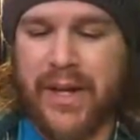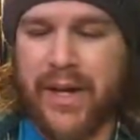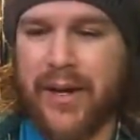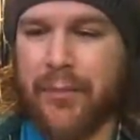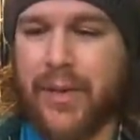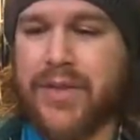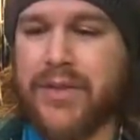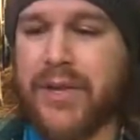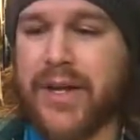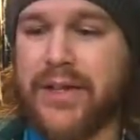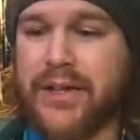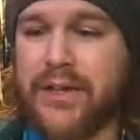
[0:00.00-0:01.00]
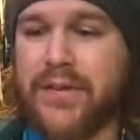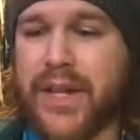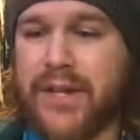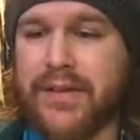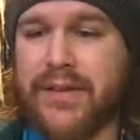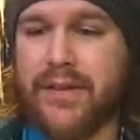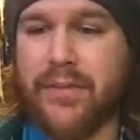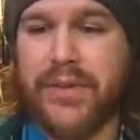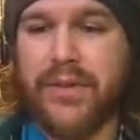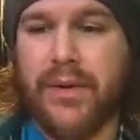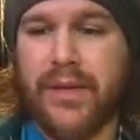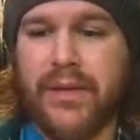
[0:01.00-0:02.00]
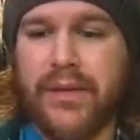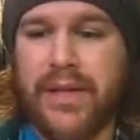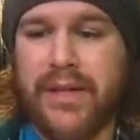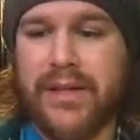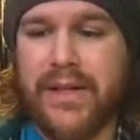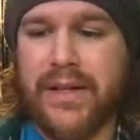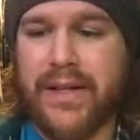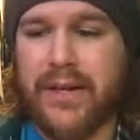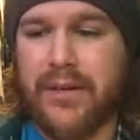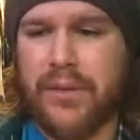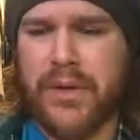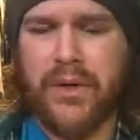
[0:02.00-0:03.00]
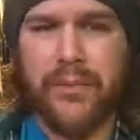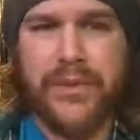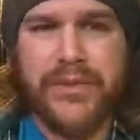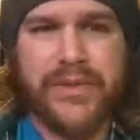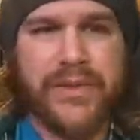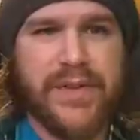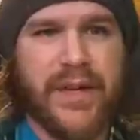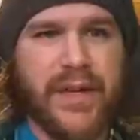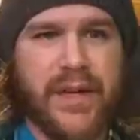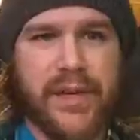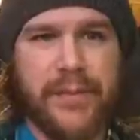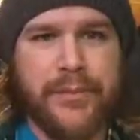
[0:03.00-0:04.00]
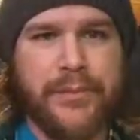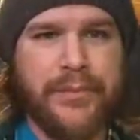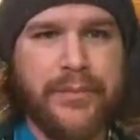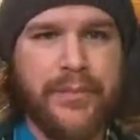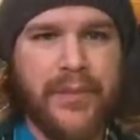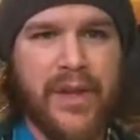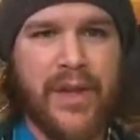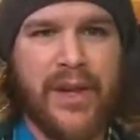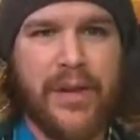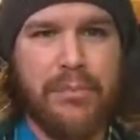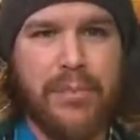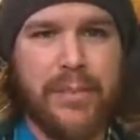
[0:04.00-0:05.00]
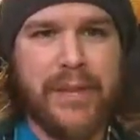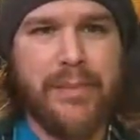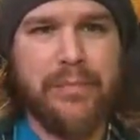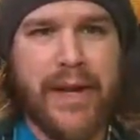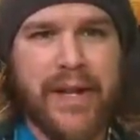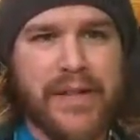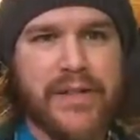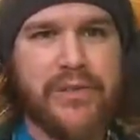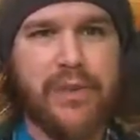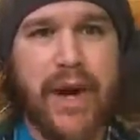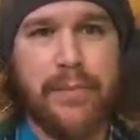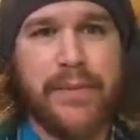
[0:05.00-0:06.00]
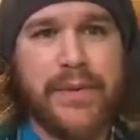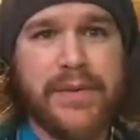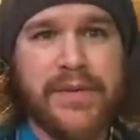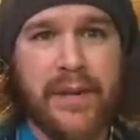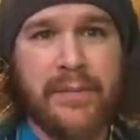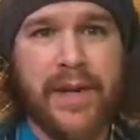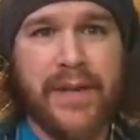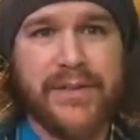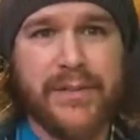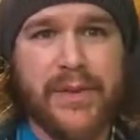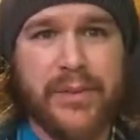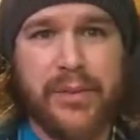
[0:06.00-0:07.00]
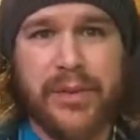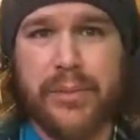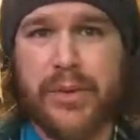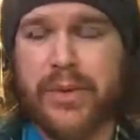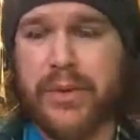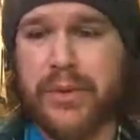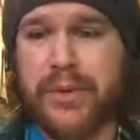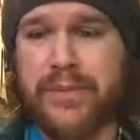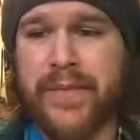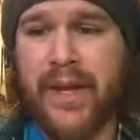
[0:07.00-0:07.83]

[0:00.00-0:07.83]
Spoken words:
But I do like the new take that they've been doing lately in here, where it almost looks like a kind of mummy bandage wrap type costume. That's pretty cool.